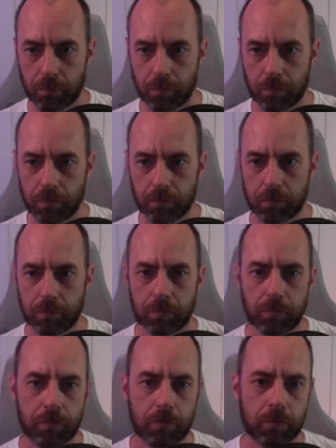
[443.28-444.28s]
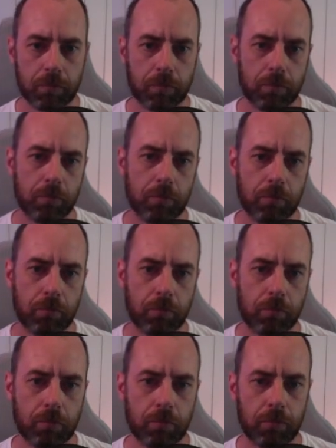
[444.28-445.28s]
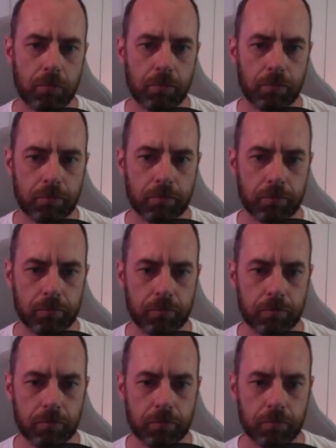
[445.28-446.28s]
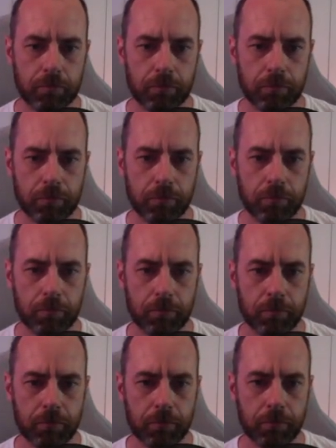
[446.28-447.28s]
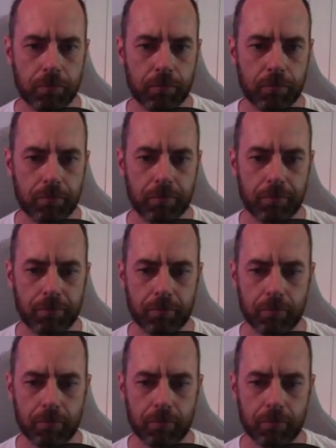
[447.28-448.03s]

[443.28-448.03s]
(silence)